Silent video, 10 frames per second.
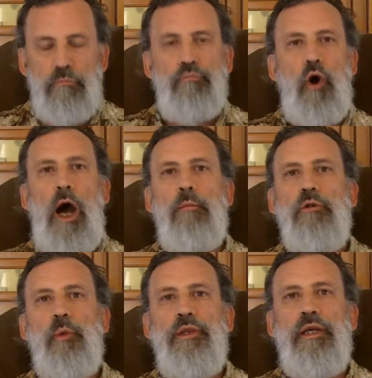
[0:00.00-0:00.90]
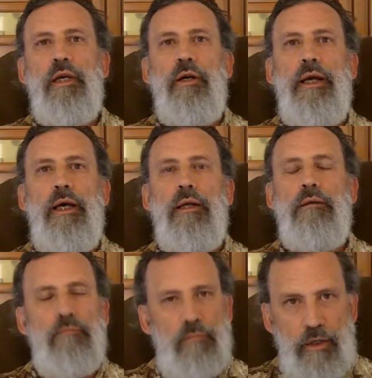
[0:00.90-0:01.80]
problems with the internet.
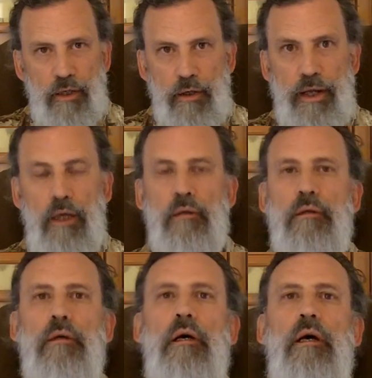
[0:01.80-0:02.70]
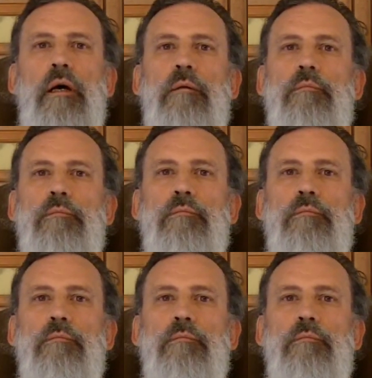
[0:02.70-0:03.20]
The internet, um,